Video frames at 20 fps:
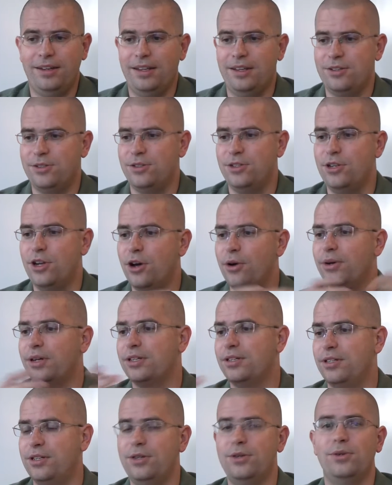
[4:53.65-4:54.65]
There's no
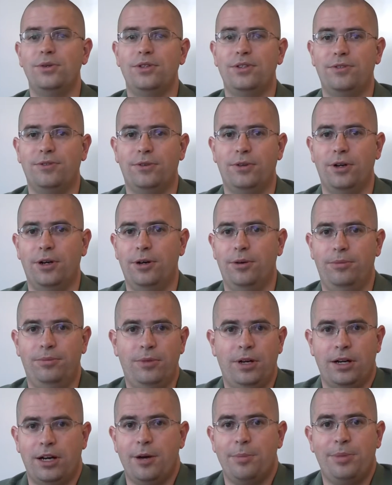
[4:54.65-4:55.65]
excuse for
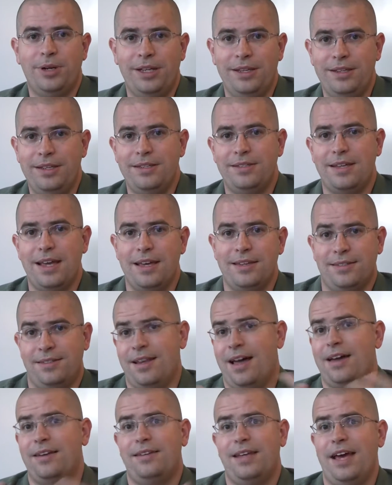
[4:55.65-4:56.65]
a company these days
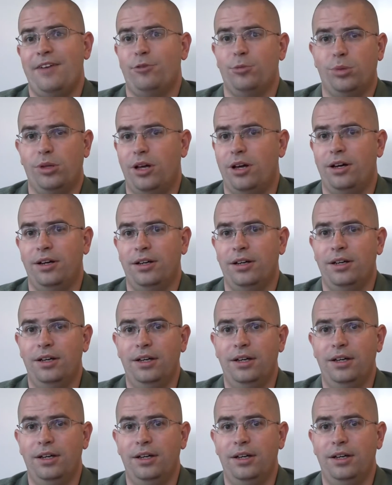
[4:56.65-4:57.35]
not to have a blog.